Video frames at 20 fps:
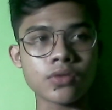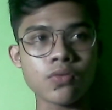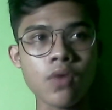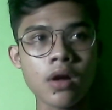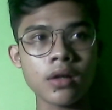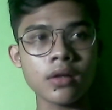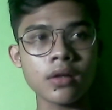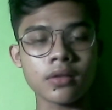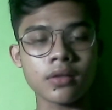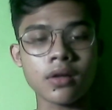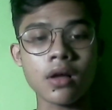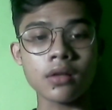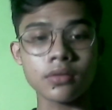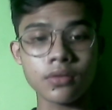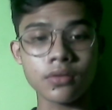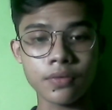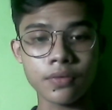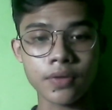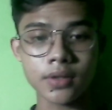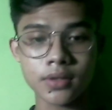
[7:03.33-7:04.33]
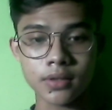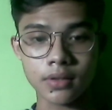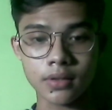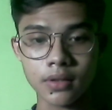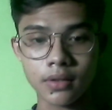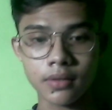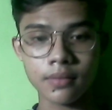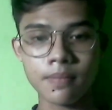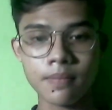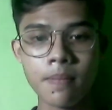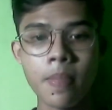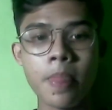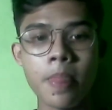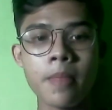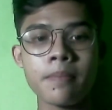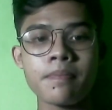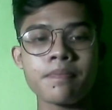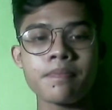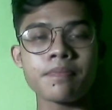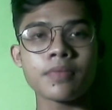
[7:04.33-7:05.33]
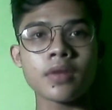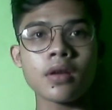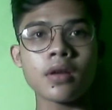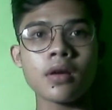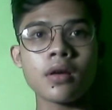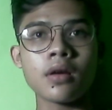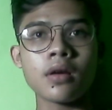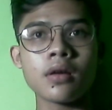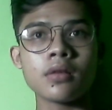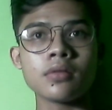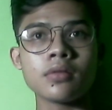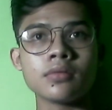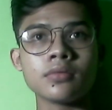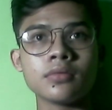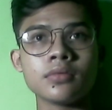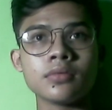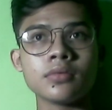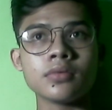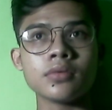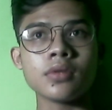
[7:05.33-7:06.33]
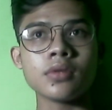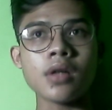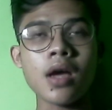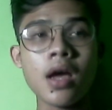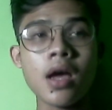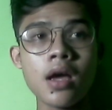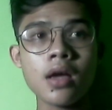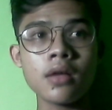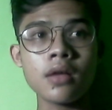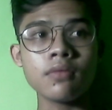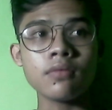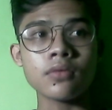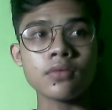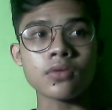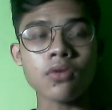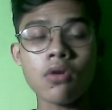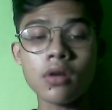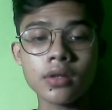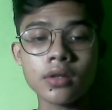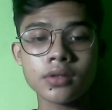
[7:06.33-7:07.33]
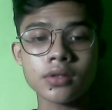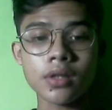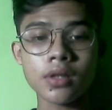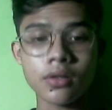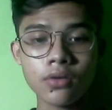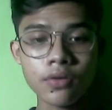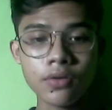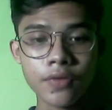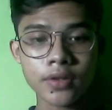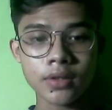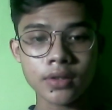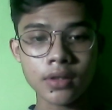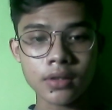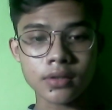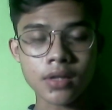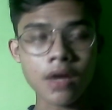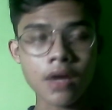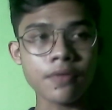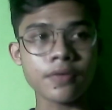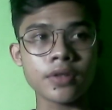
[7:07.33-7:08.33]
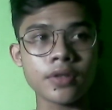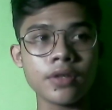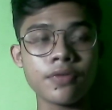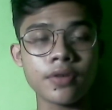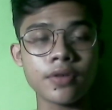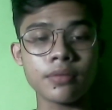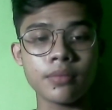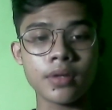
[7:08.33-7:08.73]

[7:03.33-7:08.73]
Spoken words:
And college and university is have a different meaning. The college is the part of the university.